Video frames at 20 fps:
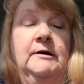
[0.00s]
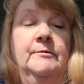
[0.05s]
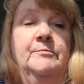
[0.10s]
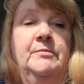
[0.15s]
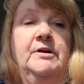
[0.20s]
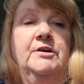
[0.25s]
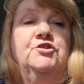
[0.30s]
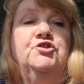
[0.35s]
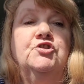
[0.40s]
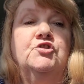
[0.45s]

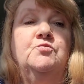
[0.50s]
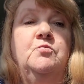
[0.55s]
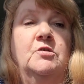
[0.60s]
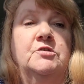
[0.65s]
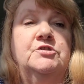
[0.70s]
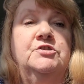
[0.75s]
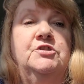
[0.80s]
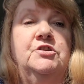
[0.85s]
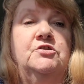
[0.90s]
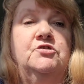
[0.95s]
but I just
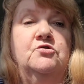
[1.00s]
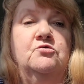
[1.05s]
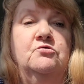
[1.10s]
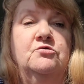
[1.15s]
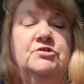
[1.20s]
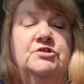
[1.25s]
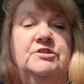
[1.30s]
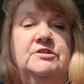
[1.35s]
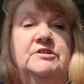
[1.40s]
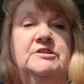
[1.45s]
wanted to
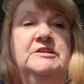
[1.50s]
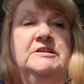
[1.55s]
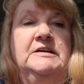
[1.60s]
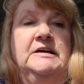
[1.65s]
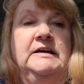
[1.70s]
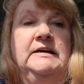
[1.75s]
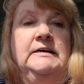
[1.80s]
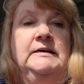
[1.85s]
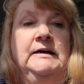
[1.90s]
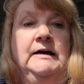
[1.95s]
talk to you
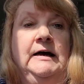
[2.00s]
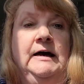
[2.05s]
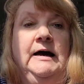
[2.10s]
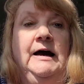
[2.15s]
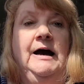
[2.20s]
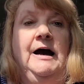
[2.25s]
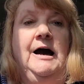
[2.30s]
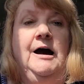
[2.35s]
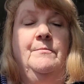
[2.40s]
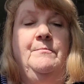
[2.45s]
today
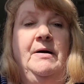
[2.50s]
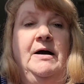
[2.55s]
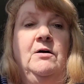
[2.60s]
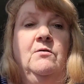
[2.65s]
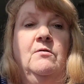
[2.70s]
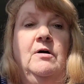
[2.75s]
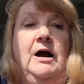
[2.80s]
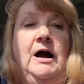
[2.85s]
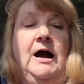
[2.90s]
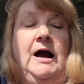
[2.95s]

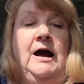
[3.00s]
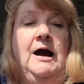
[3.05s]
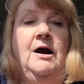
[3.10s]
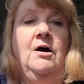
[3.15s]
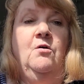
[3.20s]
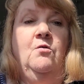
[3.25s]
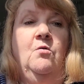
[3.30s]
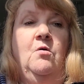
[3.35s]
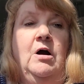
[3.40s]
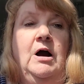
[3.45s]
about
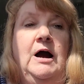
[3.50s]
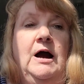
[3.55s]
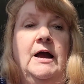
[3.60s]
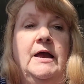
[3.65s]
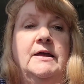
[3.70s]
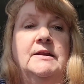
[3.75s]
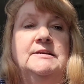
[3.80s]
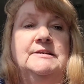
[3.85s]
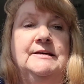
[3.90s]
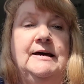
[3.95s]
how I
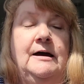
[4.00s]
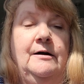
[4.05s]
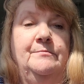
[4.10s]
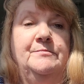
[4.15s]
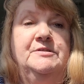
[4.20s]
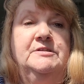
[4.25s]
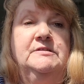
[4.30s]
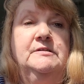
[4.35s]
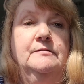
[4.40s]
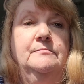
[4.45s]

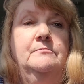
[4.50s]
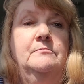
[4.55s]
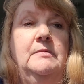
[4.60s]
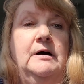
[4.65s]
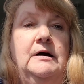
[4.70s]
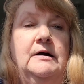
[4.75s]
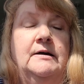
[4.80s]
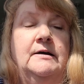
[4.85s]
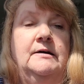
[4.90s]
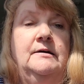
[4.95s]
adapt
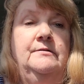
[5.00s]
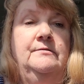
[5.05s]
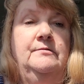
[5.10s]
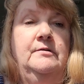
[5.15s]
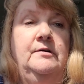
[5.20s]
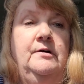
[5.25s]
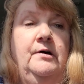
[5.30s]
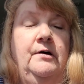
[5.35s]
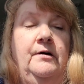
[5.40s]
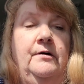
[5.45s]
my
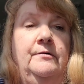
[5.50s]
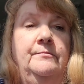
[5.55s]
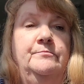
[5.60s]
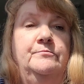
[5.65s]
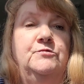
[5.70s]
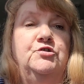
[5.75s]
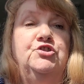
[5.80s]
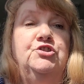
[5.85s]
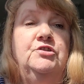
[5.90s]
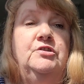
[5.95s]

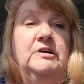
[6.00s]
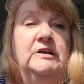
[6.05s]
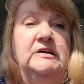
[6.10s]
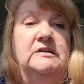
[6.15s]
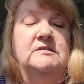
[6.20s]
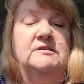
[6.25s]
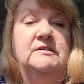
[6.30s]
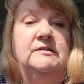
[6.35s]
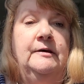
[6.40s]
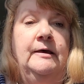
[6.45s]

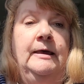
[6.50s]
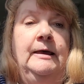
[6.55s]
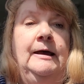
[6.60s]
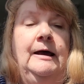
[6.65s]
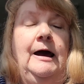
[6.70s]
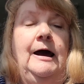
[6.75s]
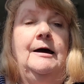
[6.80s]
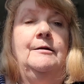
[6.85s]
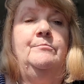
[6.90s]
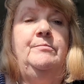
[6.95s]
journeys
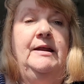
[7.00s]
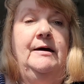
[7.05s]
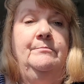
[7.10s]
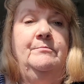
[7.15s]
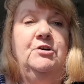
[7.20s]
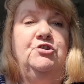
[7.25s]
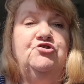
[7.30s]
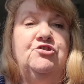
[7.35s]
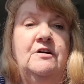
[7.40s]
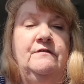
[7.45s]
and plan
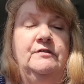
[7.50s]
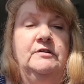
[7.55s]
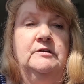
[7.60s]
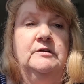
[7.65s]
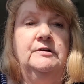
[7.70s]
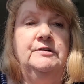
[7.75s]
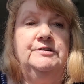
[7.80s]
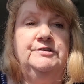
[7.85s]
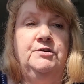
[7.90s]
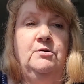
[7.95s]
my
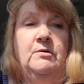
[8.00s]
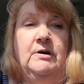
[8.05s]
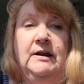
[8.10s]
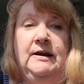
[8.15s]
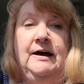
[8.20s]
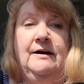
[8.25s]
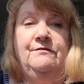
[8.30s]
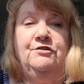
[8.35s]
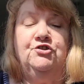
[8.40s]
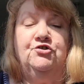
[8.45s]
travel so I
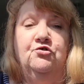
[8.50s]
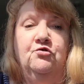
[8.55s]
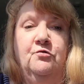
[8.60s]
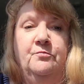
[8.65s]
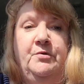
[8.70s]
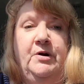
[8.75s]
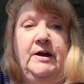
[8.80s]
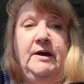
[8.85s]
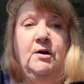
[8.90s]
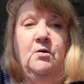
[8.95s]
can have a
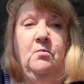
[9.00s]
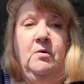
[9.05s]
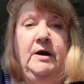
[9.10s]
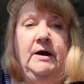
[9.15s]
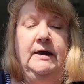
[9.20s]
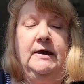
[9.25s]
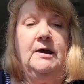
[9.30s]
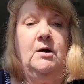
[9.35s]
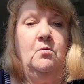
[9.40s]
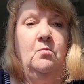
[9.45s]
short break
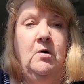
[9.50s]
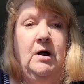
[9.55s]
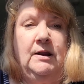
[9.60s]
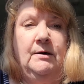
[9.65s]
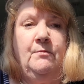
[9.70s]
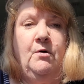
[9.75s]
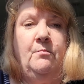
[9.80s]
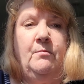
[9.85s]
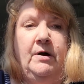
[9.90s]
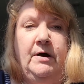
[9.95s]
away while
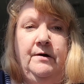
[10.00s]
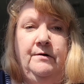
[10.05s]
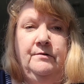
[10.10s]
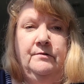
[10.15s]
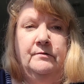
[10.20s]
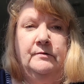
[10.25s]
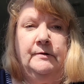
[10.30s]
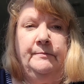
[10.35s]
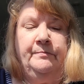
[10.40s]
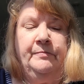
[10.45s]
I'm on my
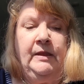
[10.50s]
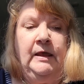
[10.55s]
own,